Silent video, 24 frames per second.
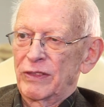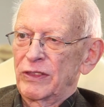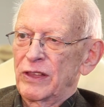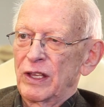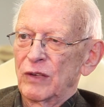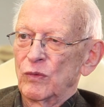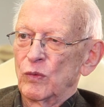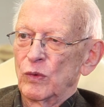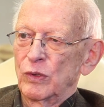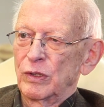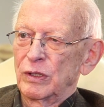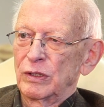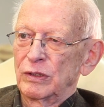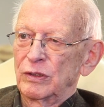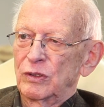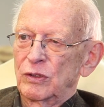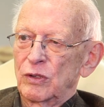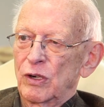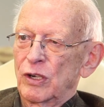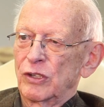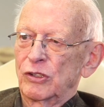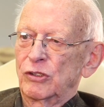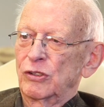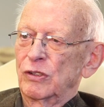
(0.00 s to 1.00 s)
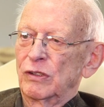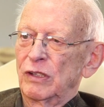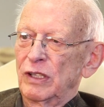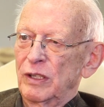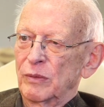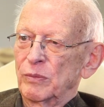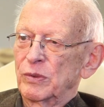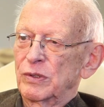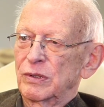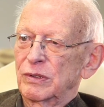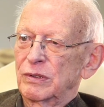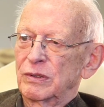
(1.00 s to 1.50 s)
that word cross your
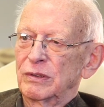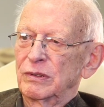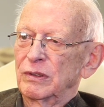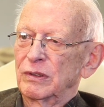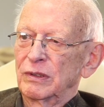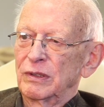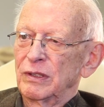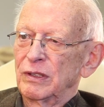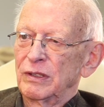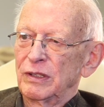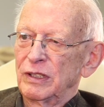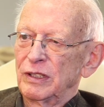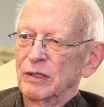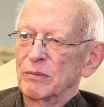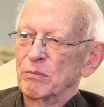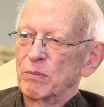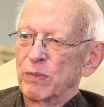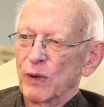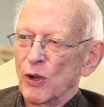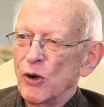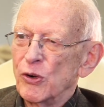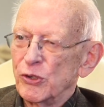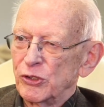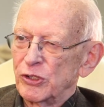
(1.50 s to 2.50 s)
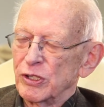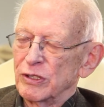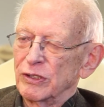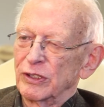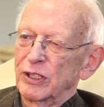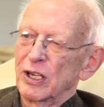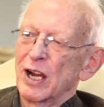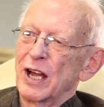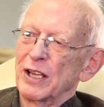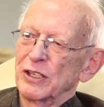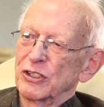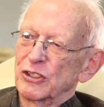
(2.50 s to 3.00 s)
lips. The implosion
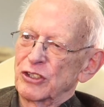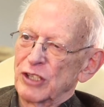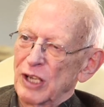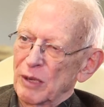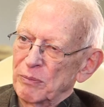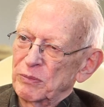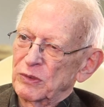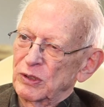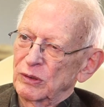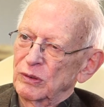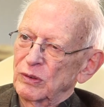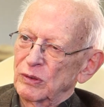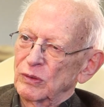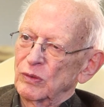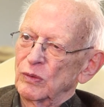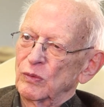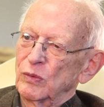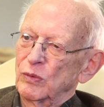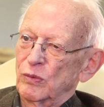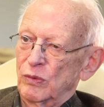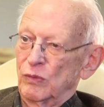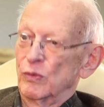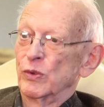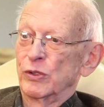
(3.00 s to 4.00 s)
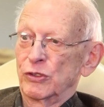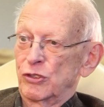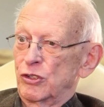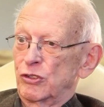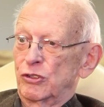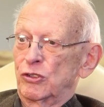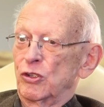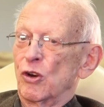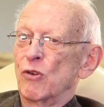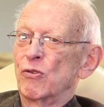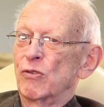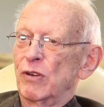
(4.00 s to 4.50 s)
concept was
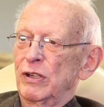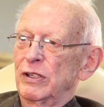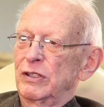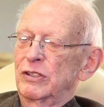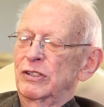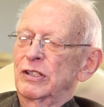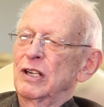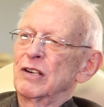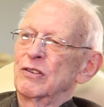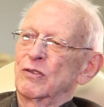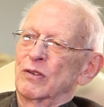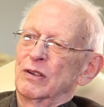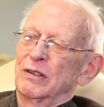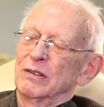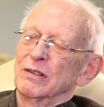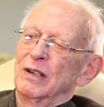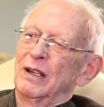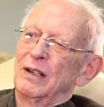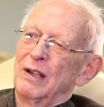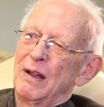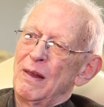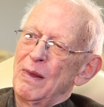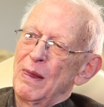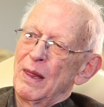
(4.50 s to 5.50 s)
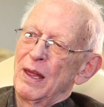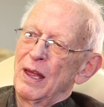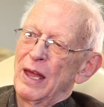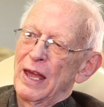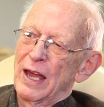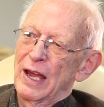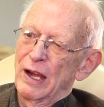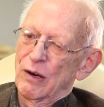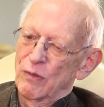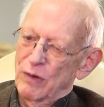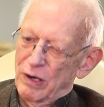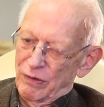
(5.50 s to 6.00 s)
totally secret.
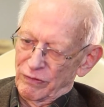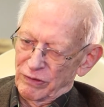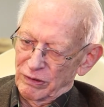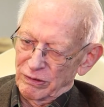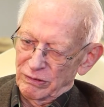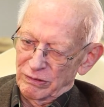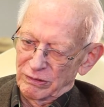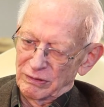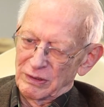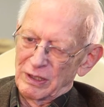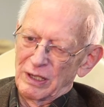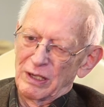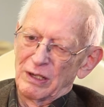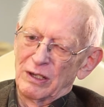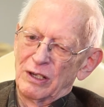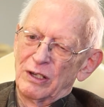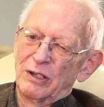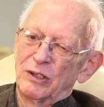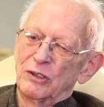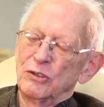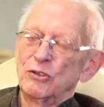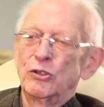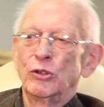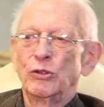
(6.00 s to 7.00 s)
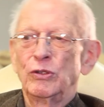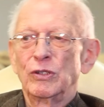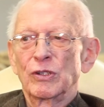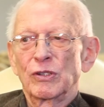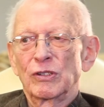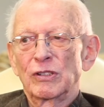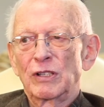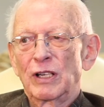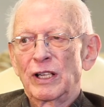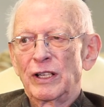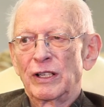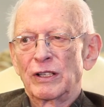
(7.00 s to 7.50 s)
However, two
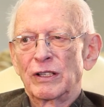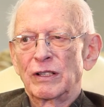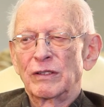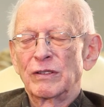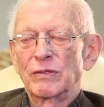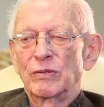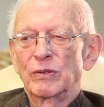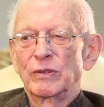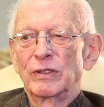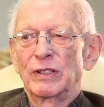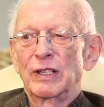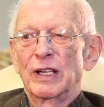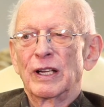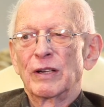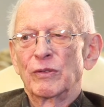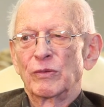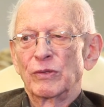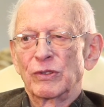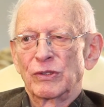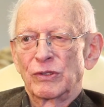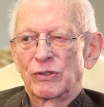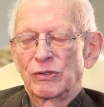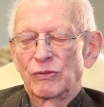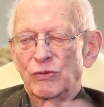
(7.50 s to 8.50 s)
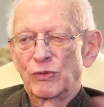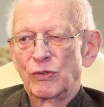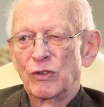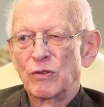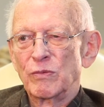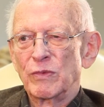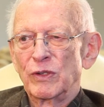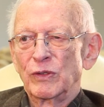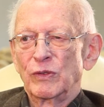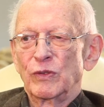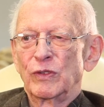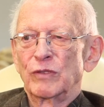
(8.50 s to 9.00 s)
years later, when I was
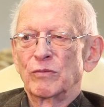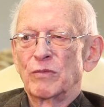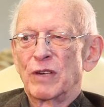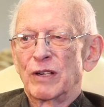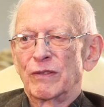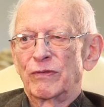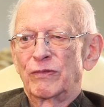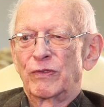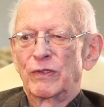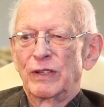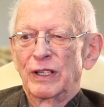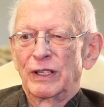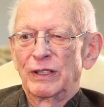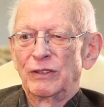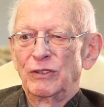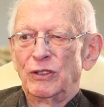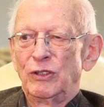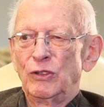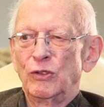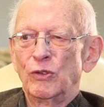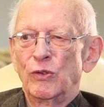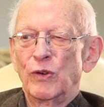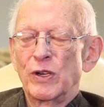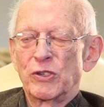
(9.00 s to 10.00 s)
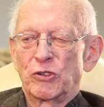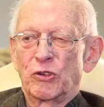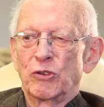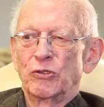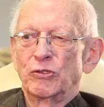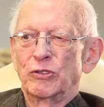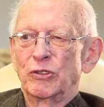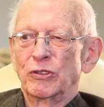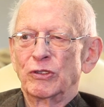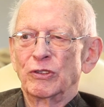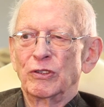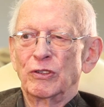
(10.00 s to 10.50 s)
rooming with my friend Hugh
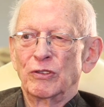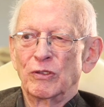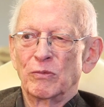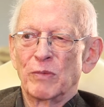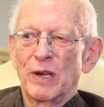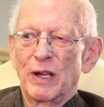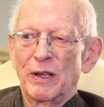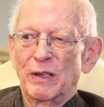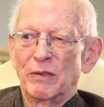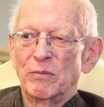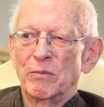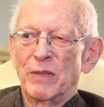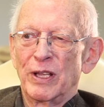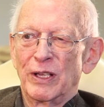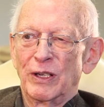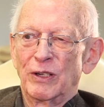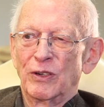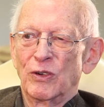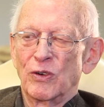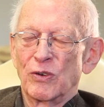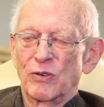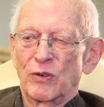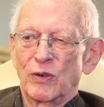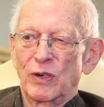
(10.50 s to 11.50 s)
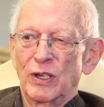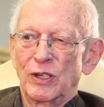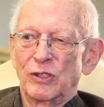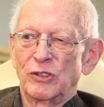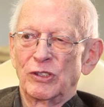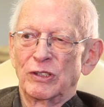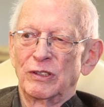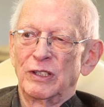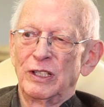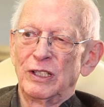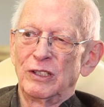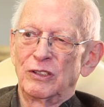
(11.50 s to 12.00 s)
Richardson, whom I had met at Oak Ridge,
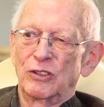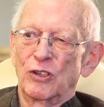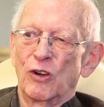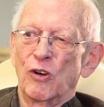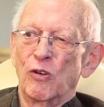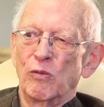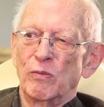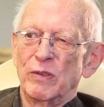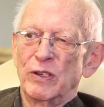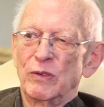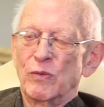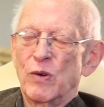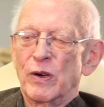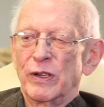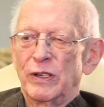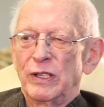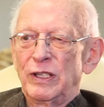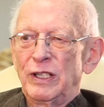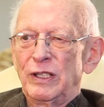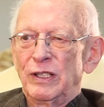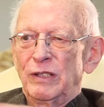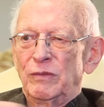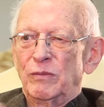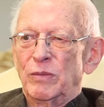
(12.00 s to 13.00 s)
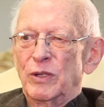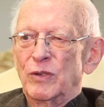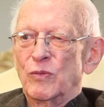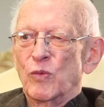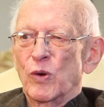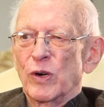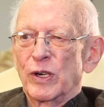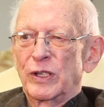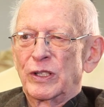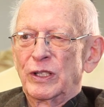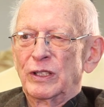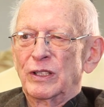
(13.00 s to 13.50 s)
and he told me what he had been
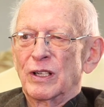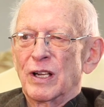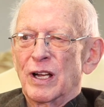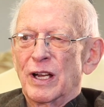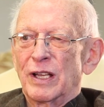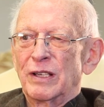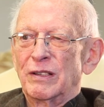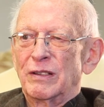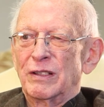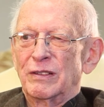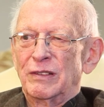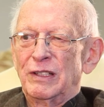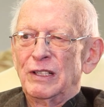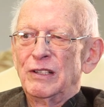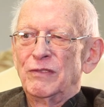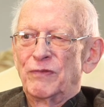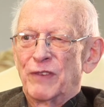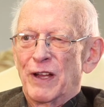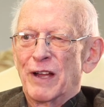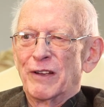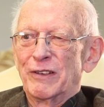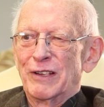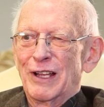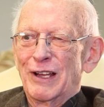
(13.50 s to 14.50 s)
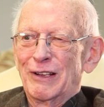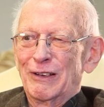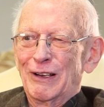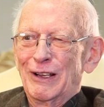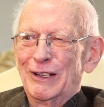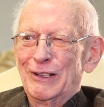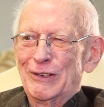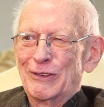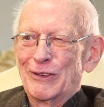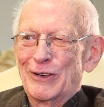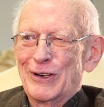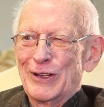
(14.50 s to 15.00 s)
working on, he found out
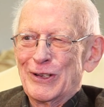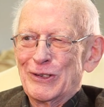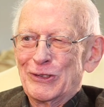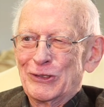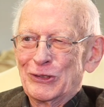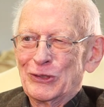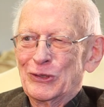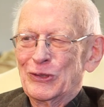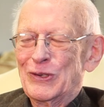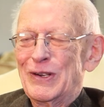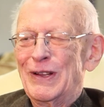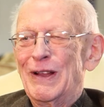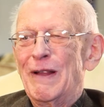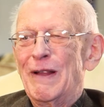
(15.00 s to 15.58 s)
later on too,